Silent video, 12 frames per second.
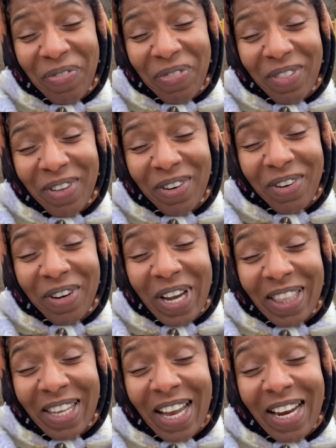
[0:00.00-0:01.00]
You know,
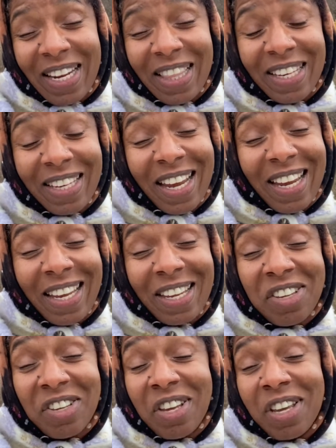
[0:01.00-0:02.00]
at the end of the day,
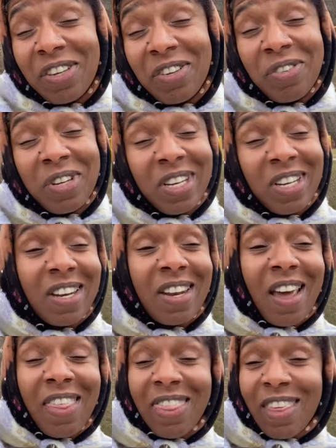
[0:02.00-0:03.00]
you did
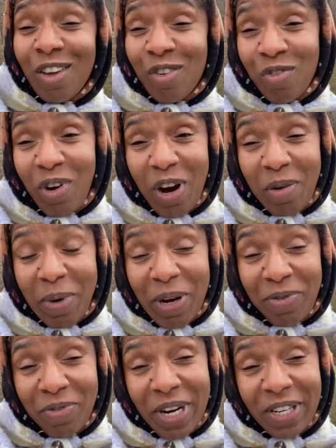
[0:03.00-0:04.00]
nothing wrong, my
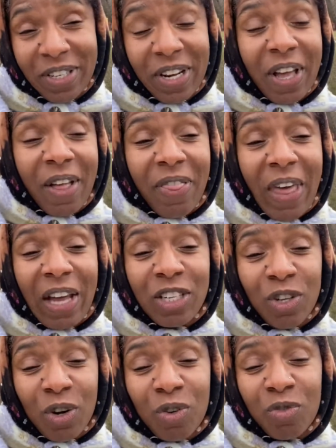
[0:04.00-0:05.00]
friend. That
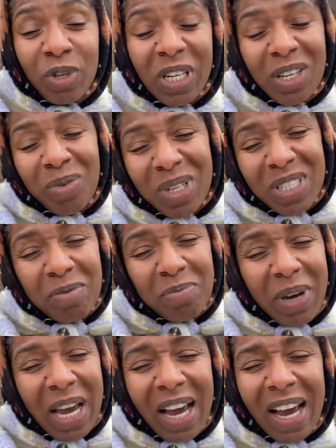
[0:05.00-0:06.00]
joke really wasn't
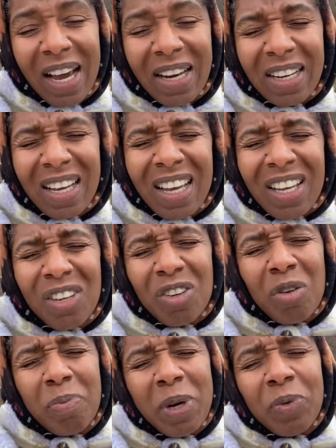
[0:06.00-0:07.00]
bad, you
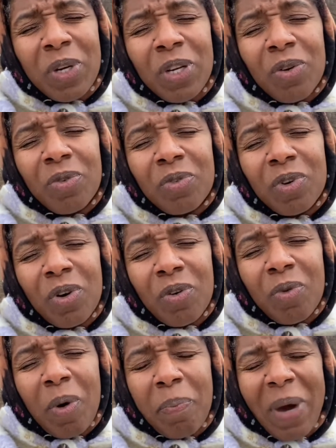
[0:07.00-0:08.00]
know, but we don't know
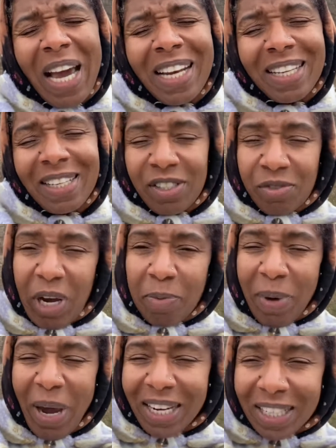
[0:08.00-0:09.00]
what bad is, right?
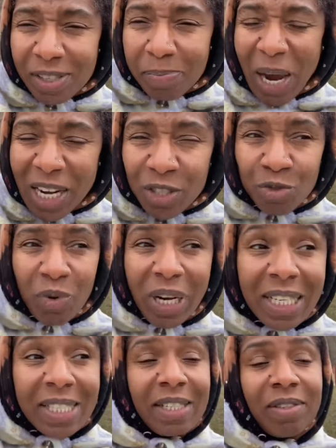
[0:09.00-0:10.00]
Bad, bad is
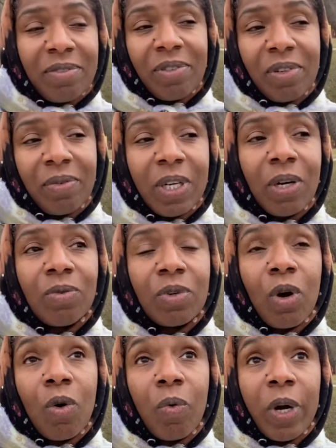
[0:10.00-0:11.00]
relative. We don't
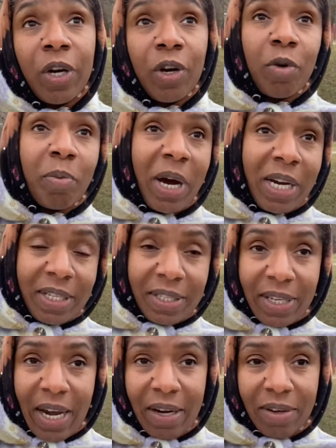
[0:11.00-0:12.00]
know where her mind
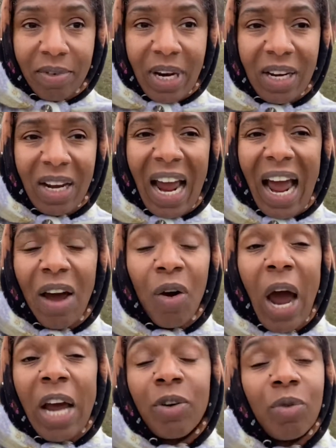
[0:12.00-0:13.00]
is at, right? I, I,
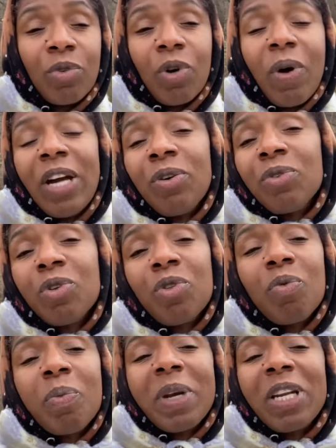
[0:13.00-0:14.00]
I don't know. I don't know the
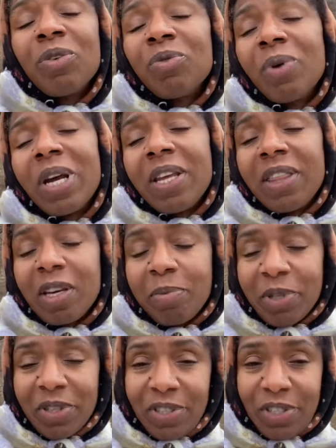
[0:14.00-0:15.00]
woman. I don't know anything
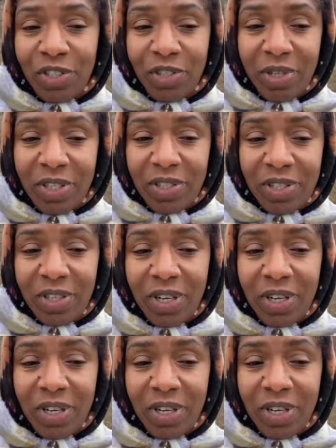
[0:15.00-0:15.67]
about the situation.